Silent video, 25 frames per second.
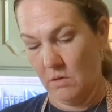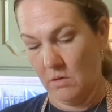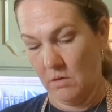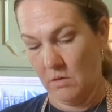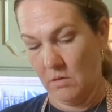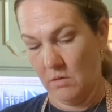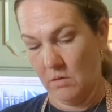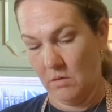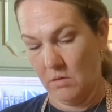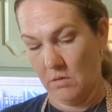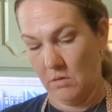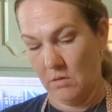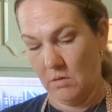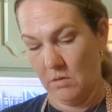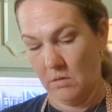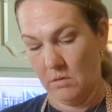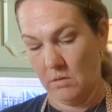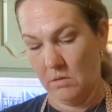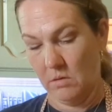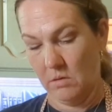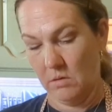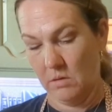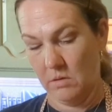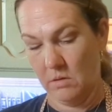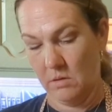
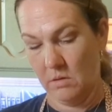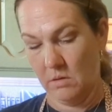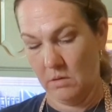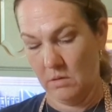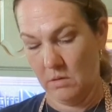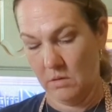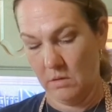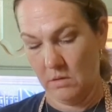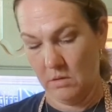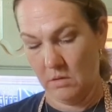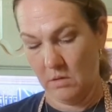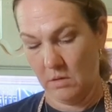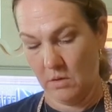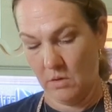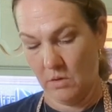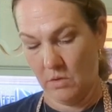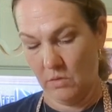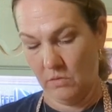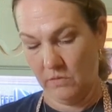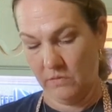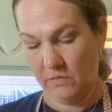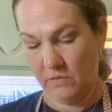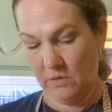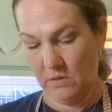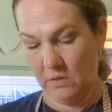all
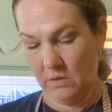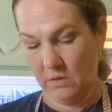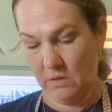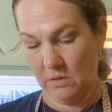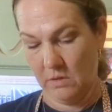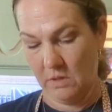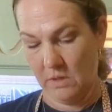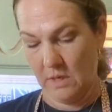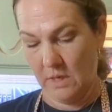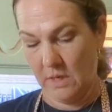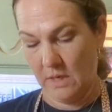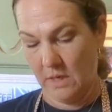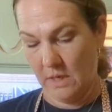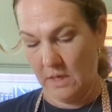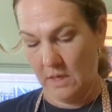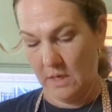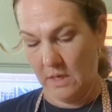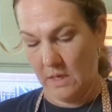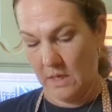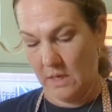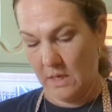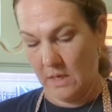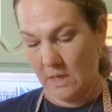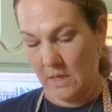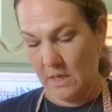over
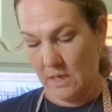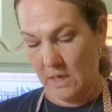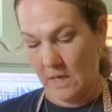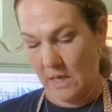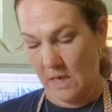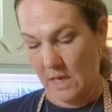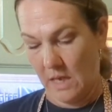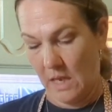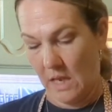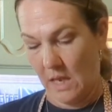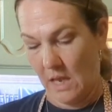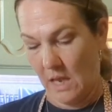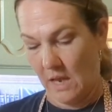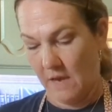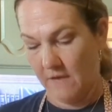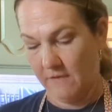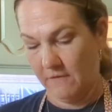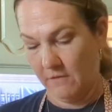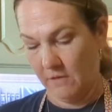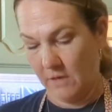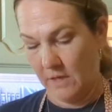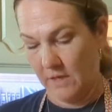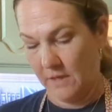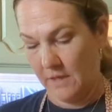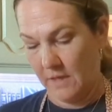
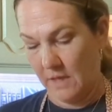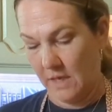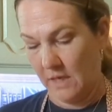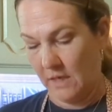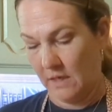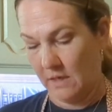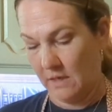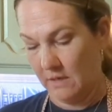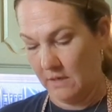everything.